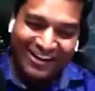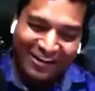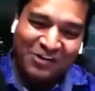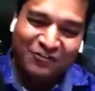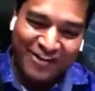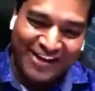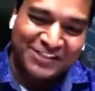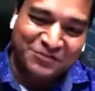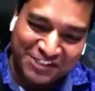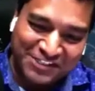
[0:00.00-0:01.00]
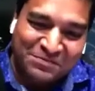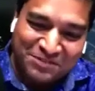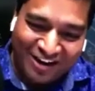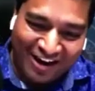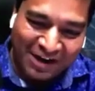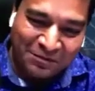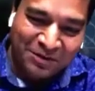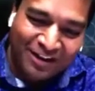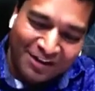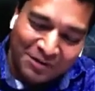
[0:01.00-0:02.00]
On fans for some time.
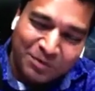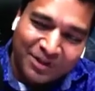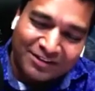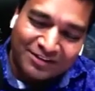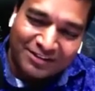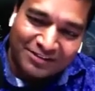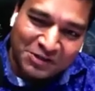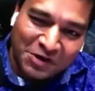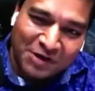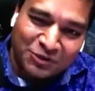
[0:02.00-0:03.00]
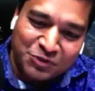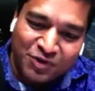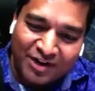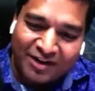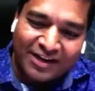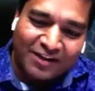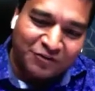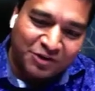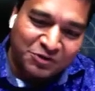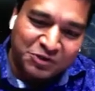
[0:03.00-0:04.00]
But, I was wondering if
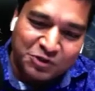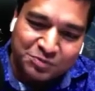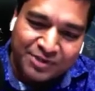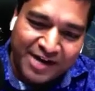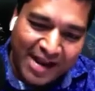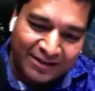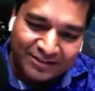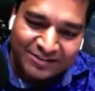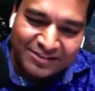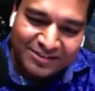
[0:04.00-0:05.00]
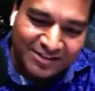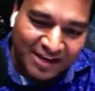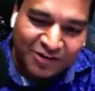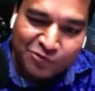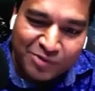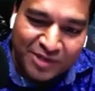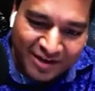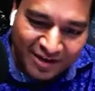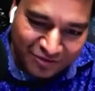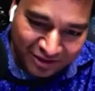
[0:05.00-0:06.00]
you're going to practice this kind of
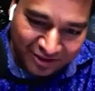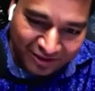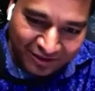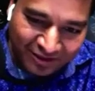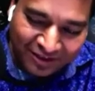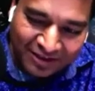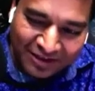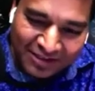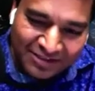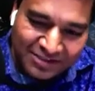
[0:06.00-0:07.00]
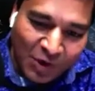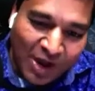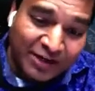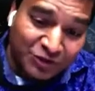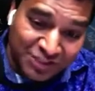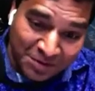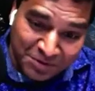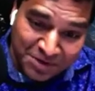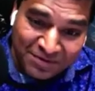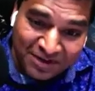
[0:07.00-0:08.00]
behavior. So I know some
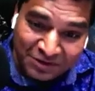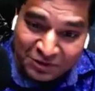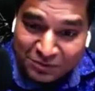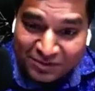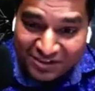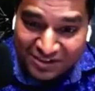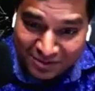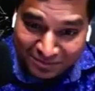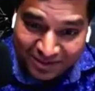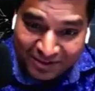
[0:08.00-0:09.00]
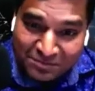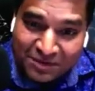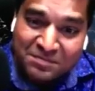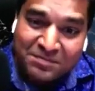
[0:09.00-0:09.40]
people are going to be disciplined, but